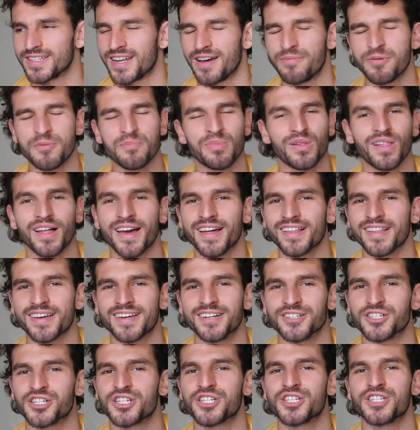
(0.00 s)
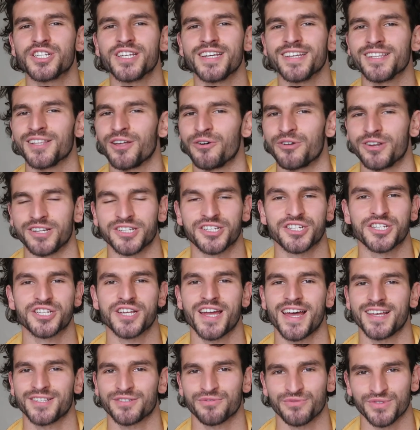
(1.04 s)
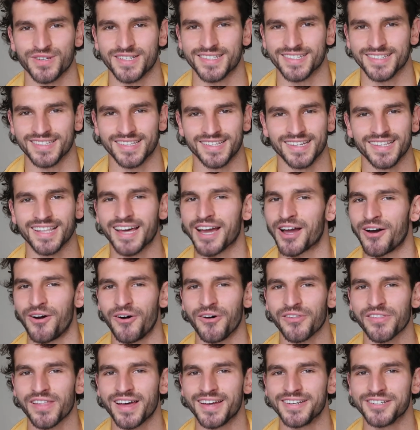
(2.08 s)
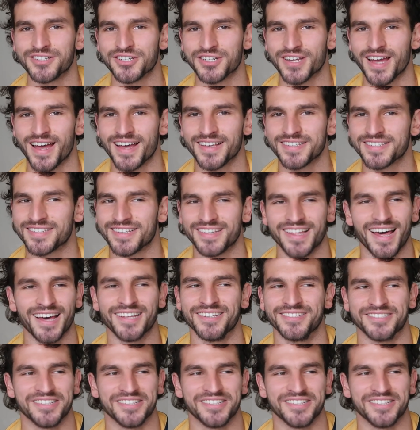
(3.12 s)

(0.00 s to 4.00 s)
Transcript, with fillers: And I've been playing like a shitload of chess recently, like online chess.